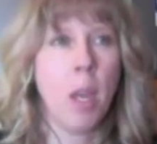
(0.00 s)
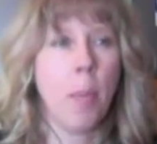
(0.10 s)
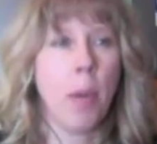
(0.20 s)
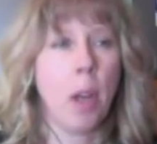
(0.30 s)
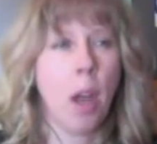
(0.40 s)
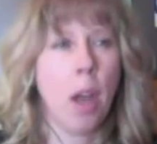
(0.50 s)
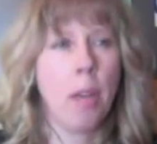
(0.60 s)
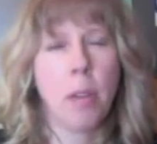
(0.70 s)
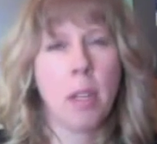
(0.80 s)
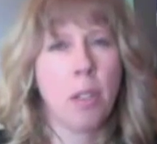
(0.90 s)
But
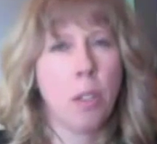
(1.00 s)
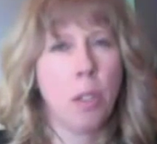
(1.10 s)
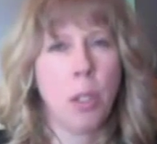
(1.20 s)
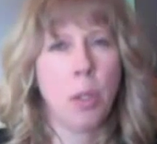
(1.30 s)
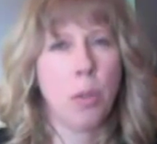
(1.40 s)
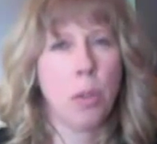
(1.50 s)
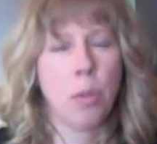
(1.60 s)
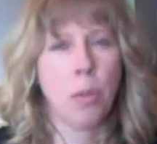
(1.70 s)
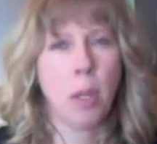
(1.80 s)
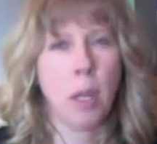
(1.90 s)
other things too,
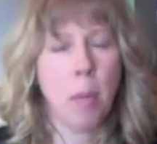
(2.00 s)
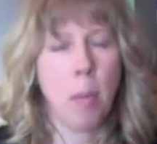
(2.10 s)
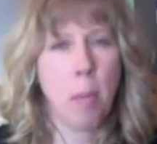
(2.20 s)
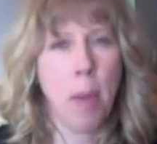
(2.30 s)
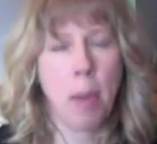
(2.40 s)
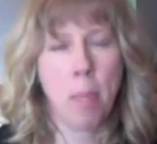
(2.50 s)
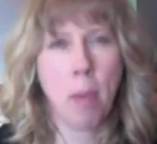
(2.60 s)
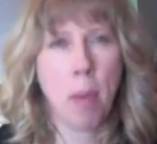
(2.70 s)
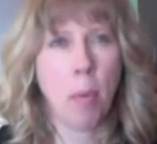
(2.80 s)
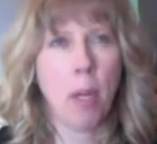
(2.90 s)
just really bad
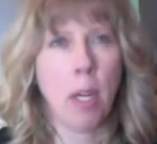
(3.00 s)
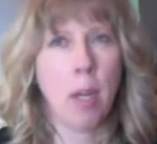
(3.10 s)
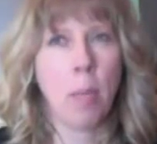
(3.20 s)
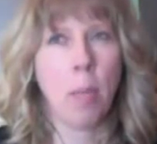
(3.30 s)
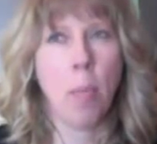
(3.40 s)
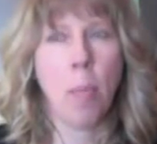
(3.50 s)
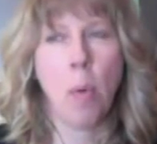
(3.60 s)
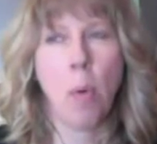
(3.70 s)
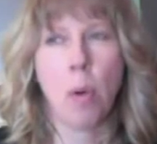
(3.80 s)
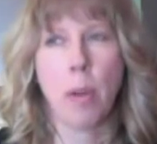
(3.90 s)
memory,
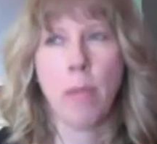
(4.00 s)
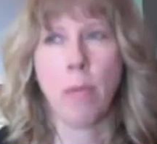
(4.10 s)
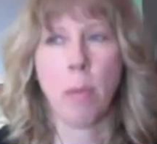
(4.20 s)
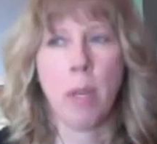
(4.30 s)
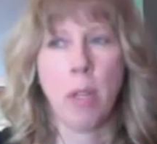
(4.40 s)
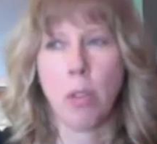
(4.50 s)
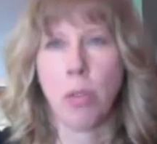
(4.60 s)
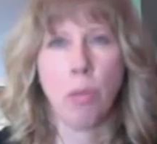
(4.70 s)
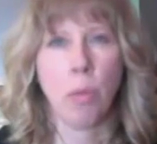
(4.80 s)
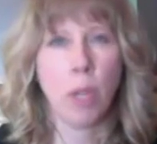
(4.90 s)
poor
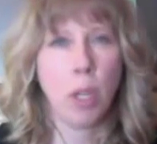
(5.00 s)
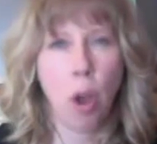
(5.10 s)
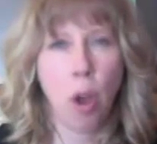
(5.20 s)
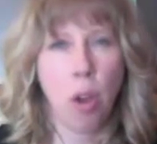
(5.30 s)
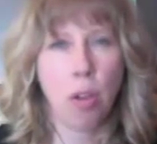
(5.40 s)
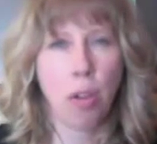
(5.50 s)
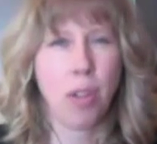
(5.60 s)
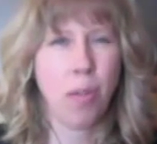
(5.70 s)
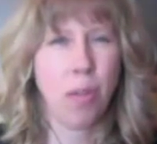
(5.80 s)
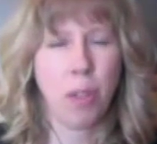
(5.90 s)
information, recall,
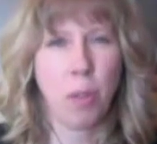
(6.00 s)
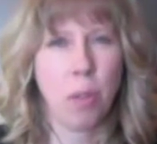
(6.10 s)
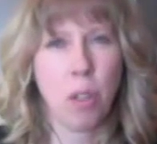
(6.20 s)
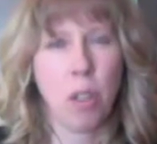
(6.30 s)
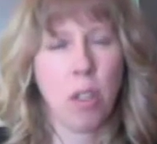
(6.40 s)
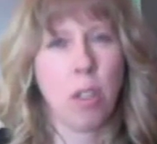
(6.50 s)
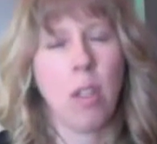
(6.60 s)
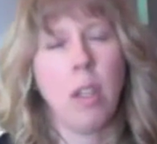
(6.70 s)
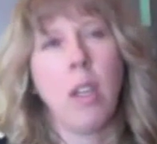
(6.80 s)
confusion.